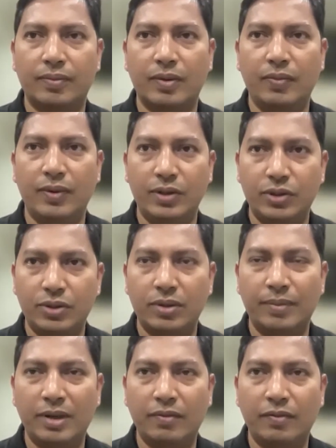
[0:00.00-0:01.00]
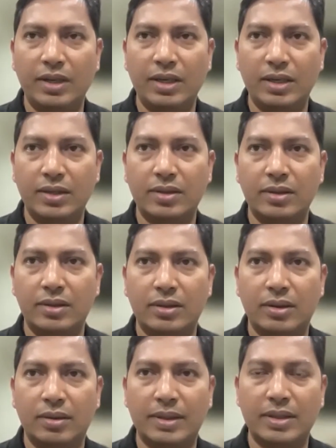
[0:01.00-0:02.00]
we
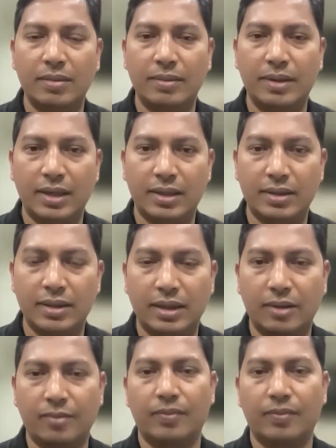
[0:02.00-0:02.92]
consider muscle mass like